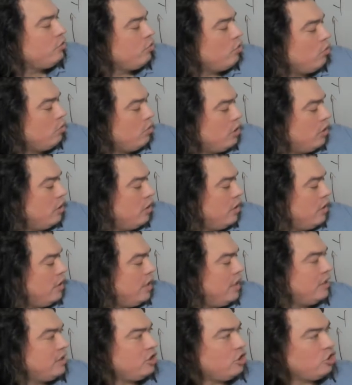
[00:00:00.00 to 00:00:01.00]
don't,
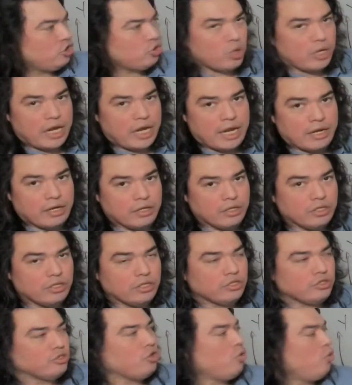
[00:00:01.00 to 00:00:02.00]
it's a shorthand.
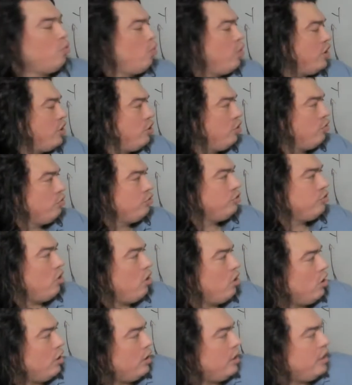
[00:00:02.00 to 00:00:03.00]
So what you
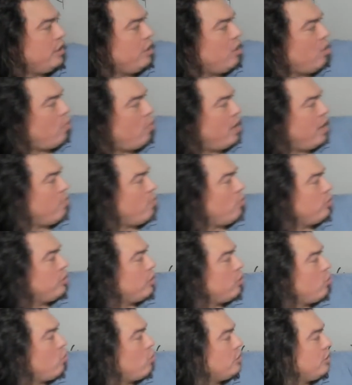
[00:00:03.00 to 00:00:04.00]
saw here when I wrote the
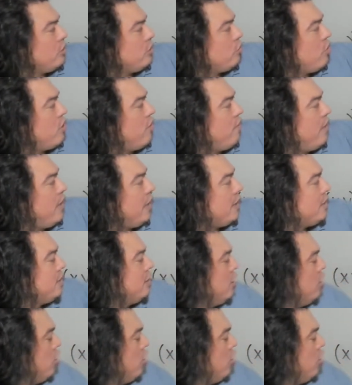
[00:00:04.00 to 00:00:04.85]
cosine squared of x,